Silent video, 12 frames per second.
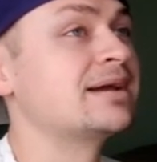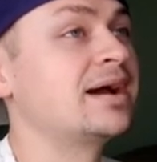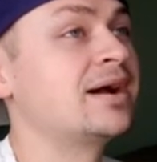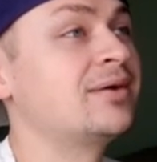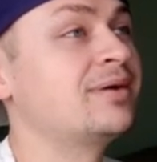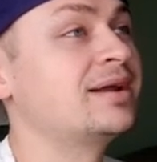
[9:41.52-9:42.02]

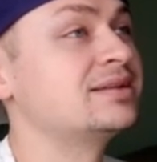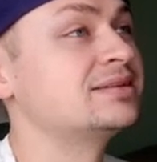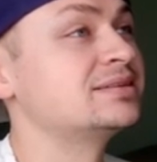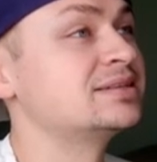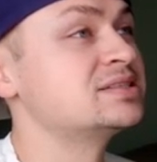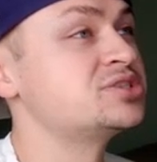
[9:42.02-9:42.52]
All right,
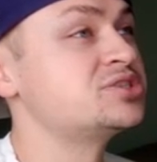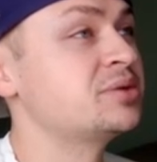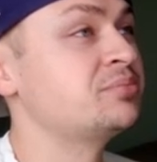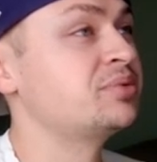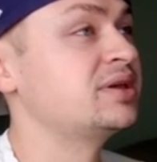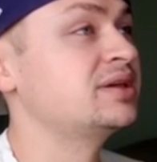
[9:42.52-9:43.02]
let's
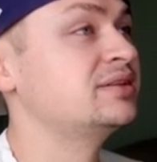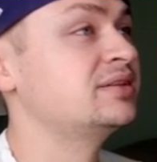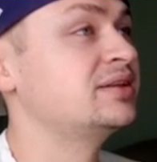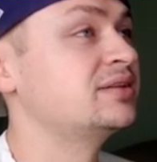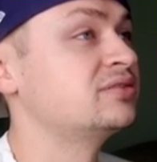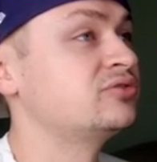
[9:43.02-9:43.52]
jump
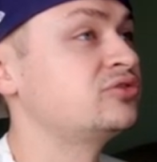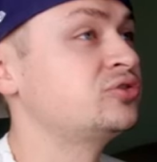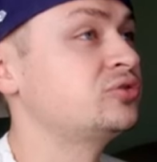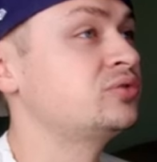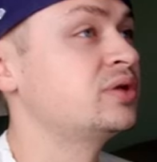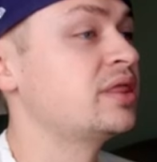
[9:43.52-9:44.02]

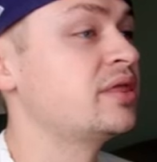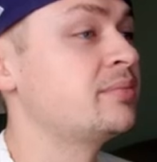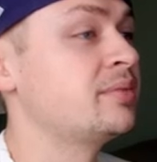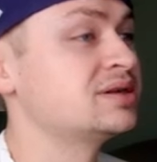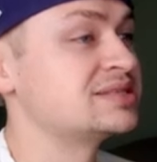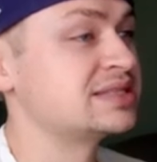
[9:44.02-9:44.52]
into the
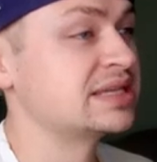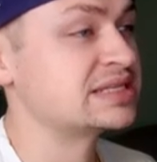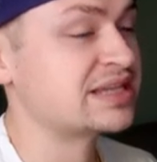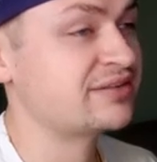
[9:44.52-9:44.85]
Mustangs.